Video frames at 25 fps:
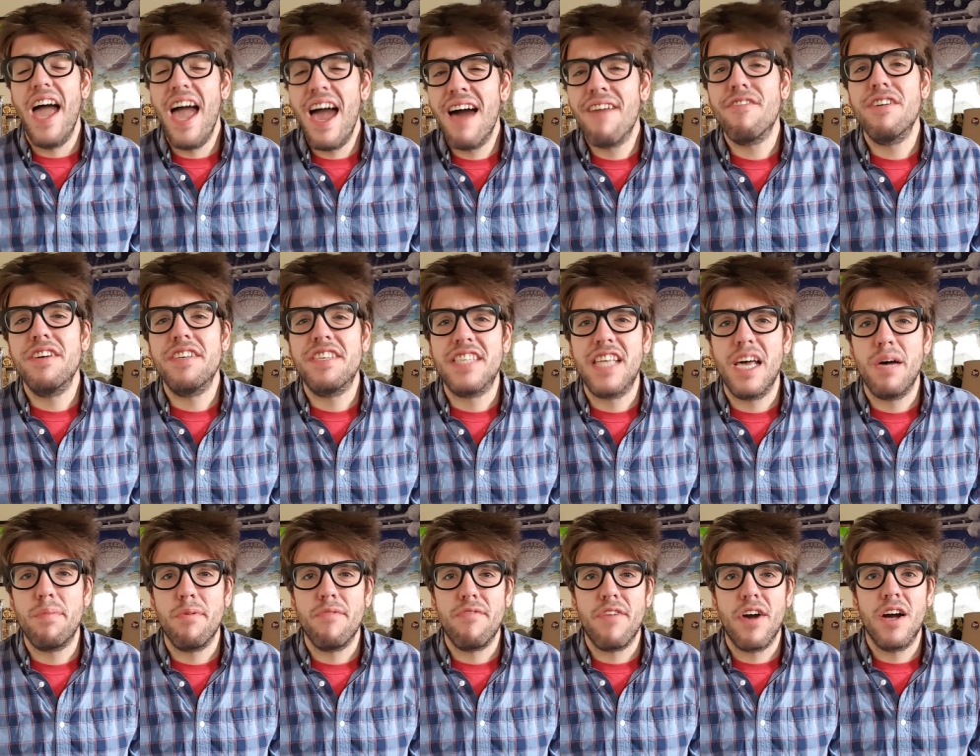every
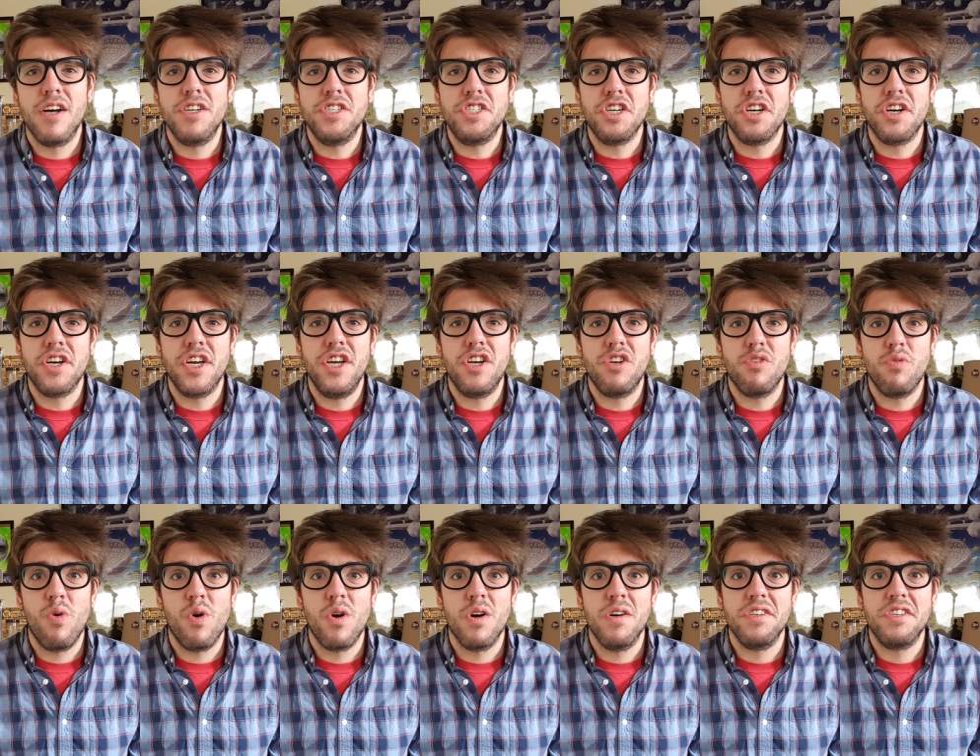step of our journey
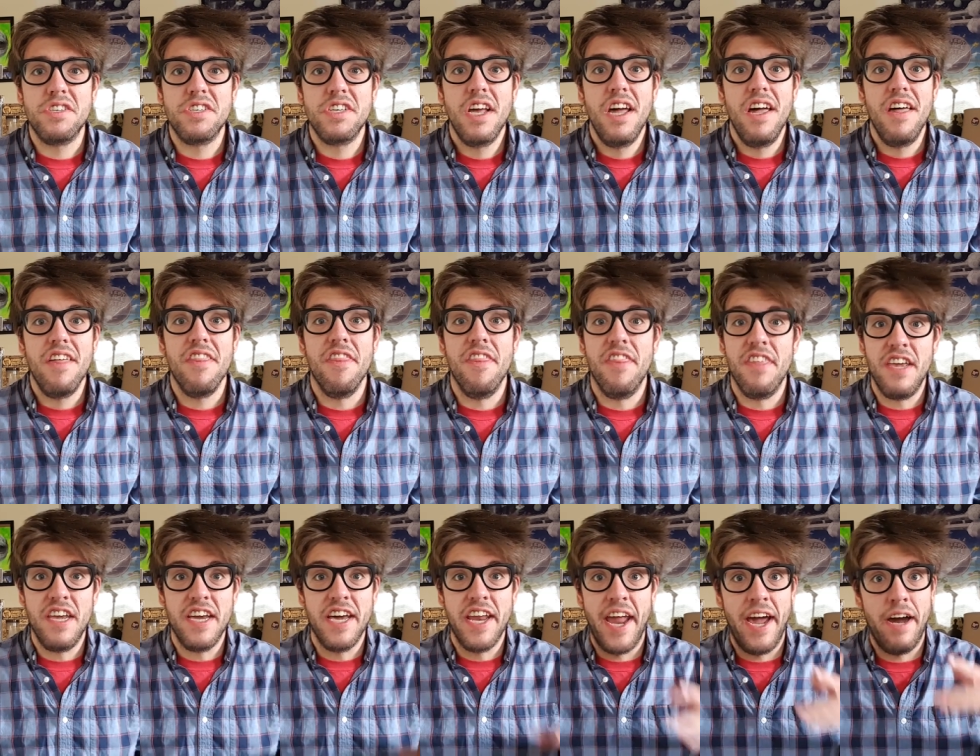towards
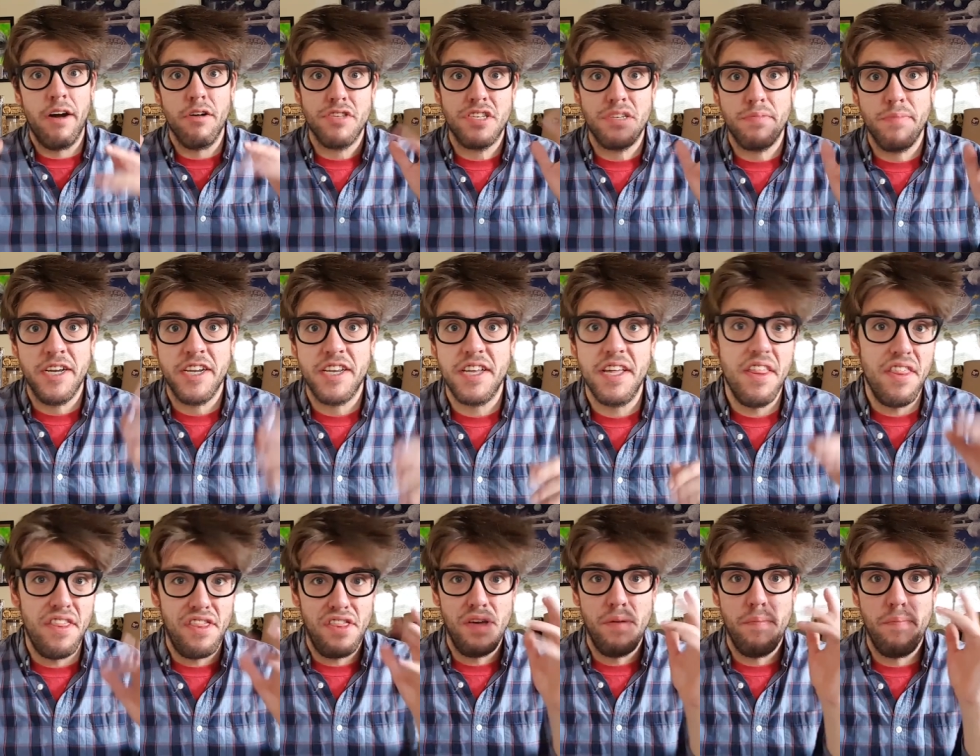the announcement,
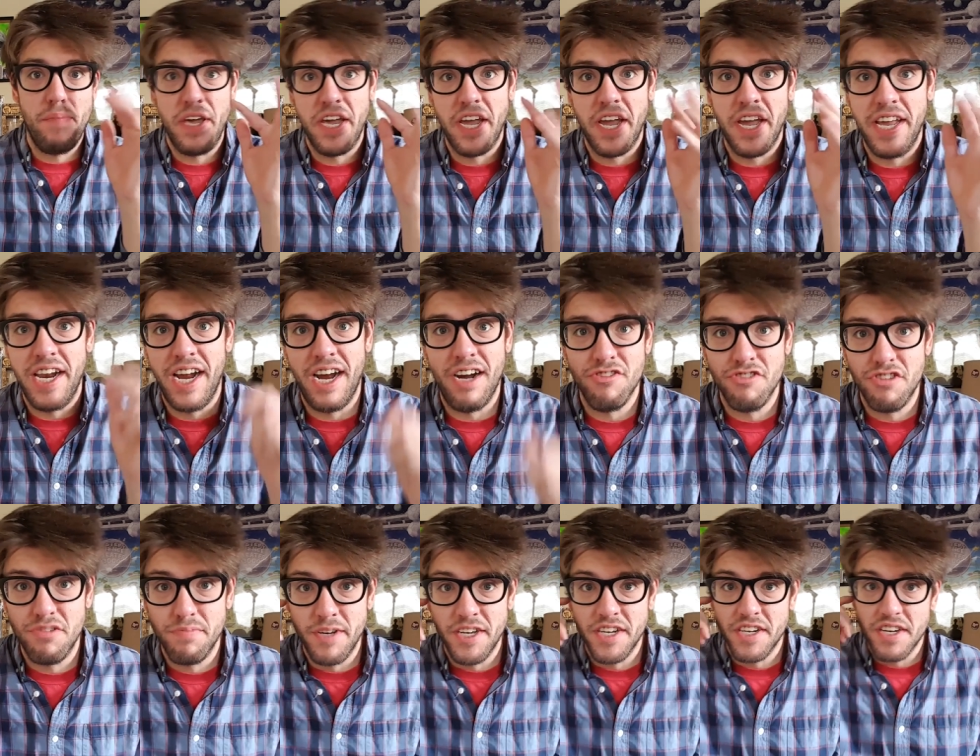the big
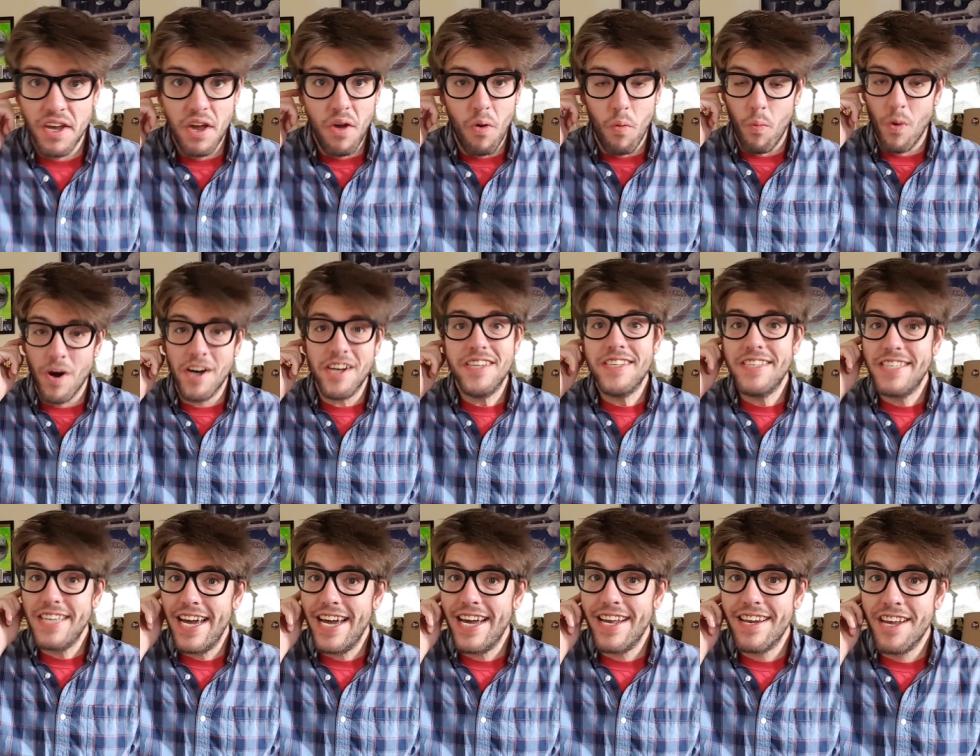announcement. What
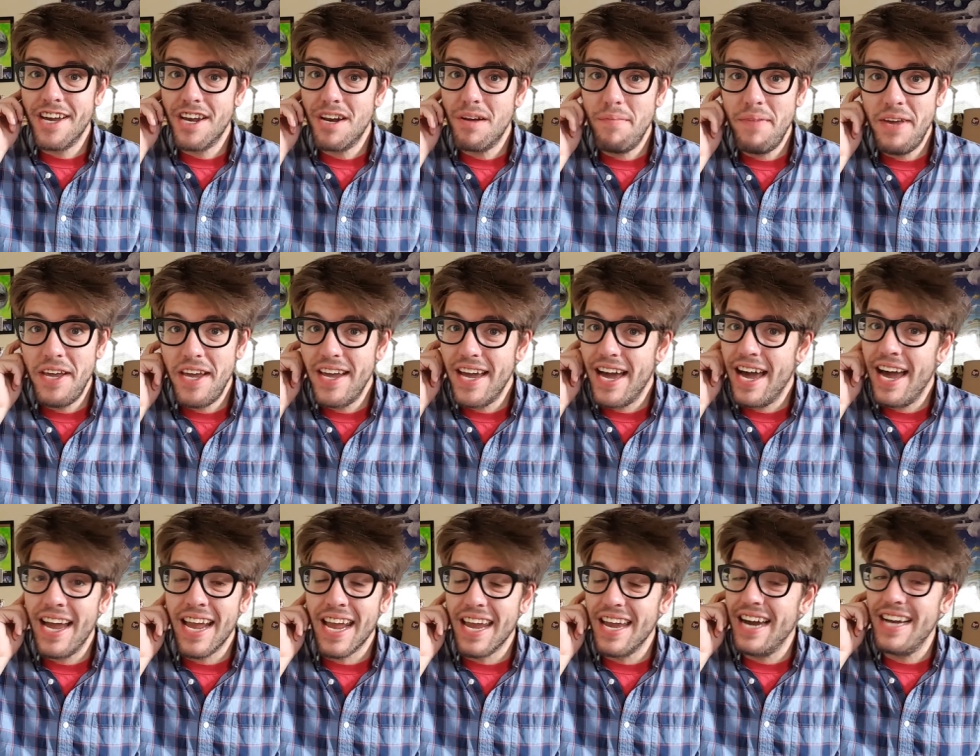is that gonna be?
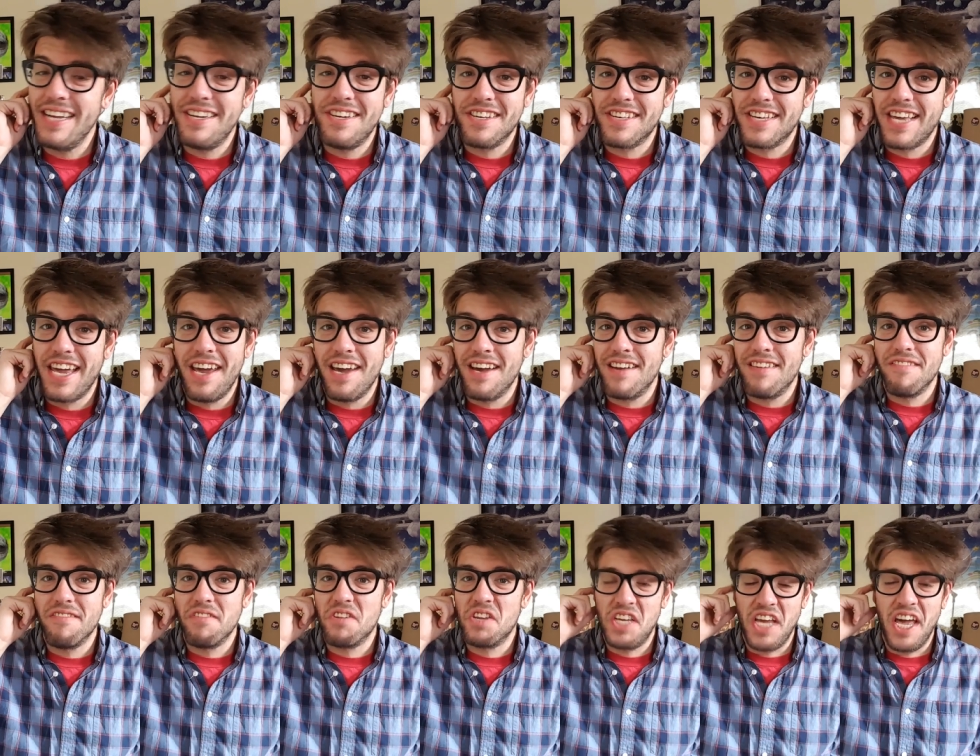I just
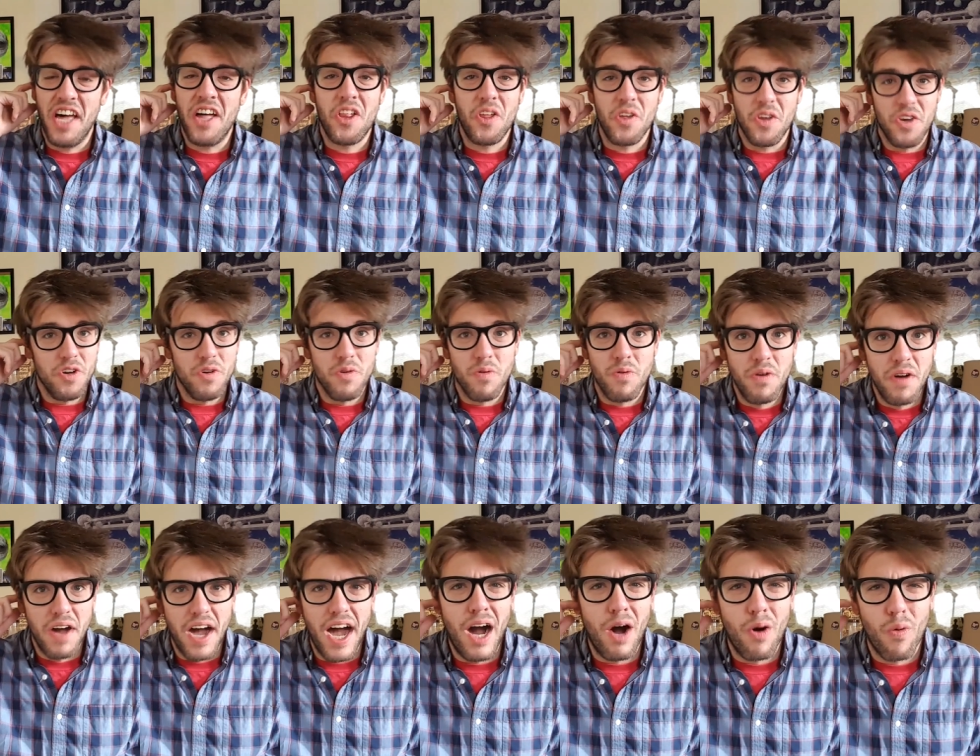can't tell
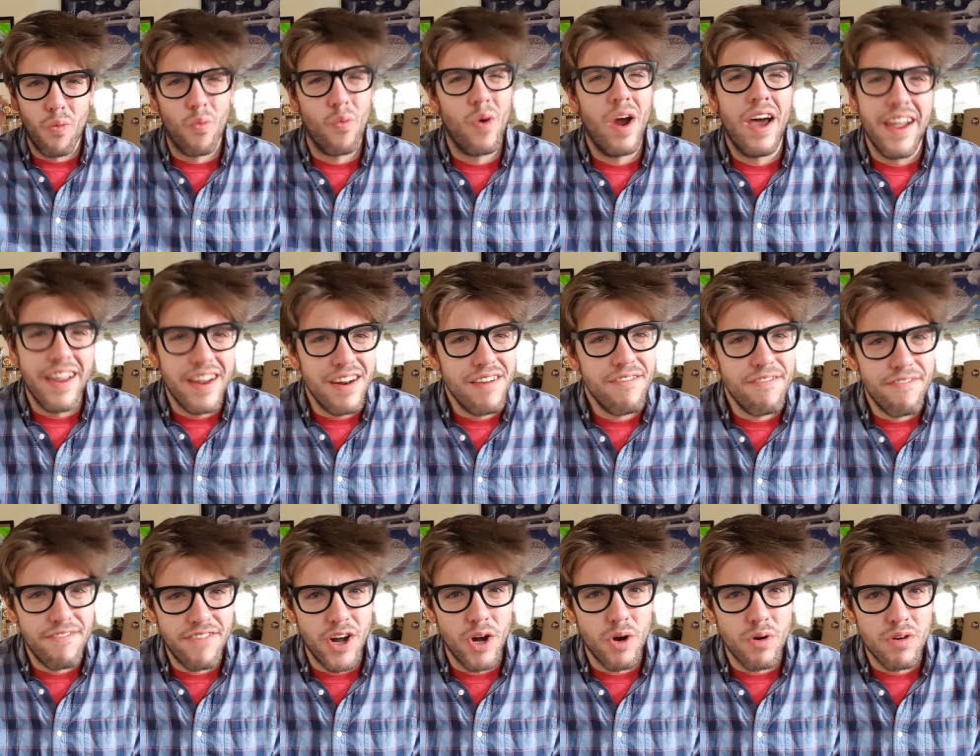you outright,
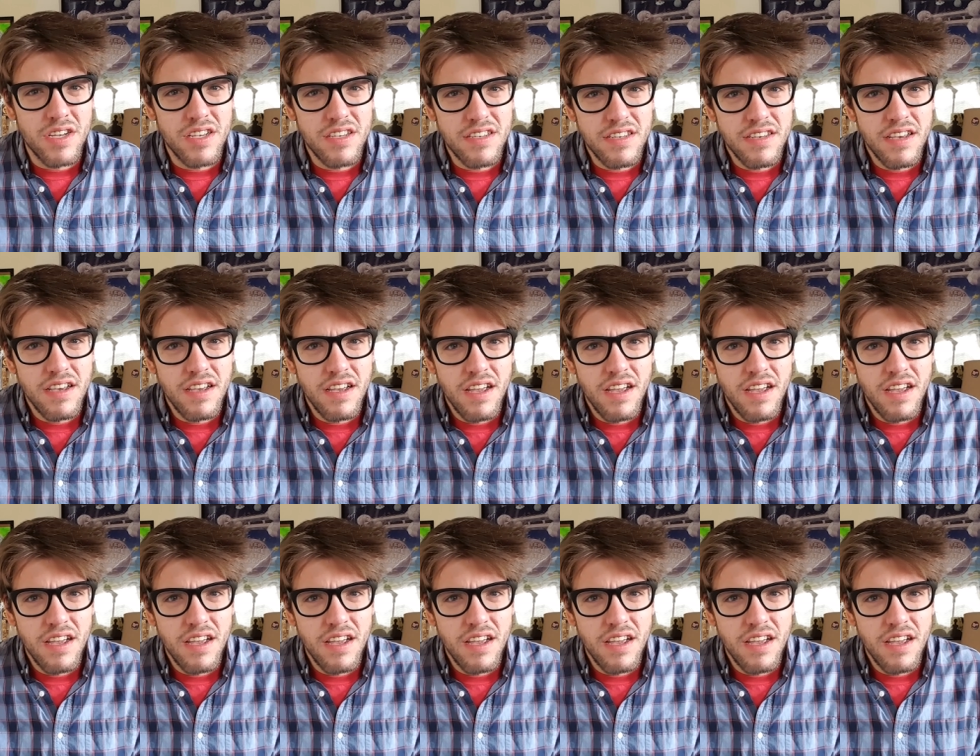folks.